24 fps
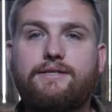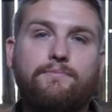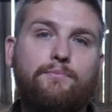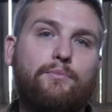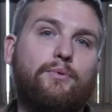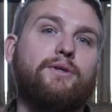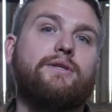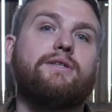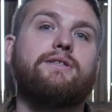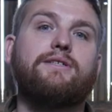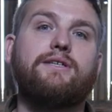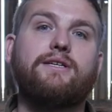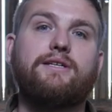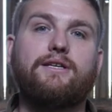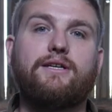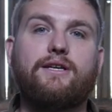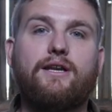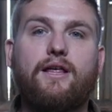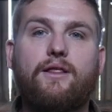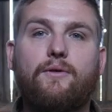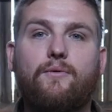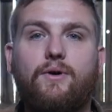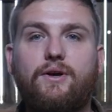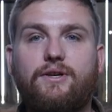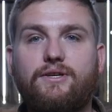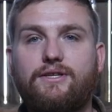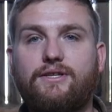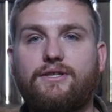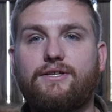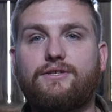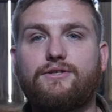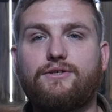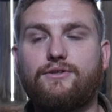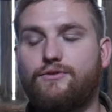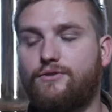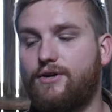Please send another one to
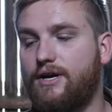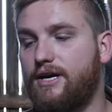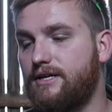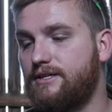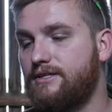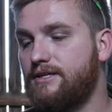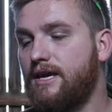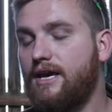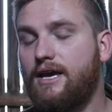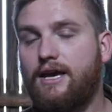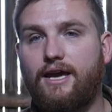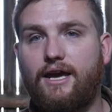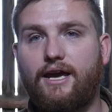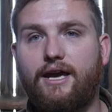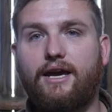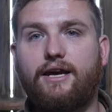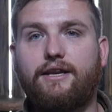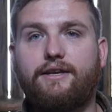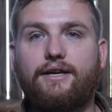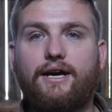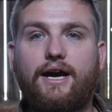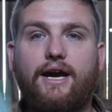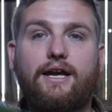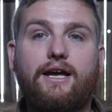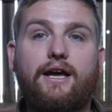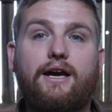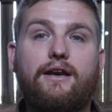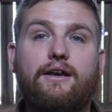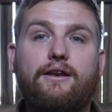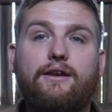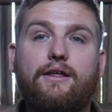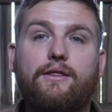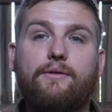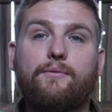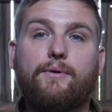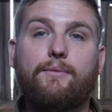this address, and I got
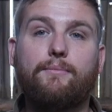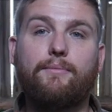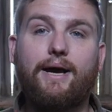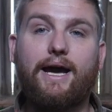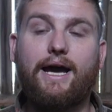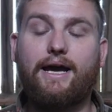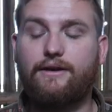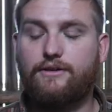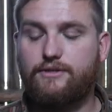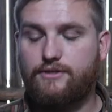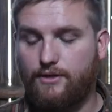another one back.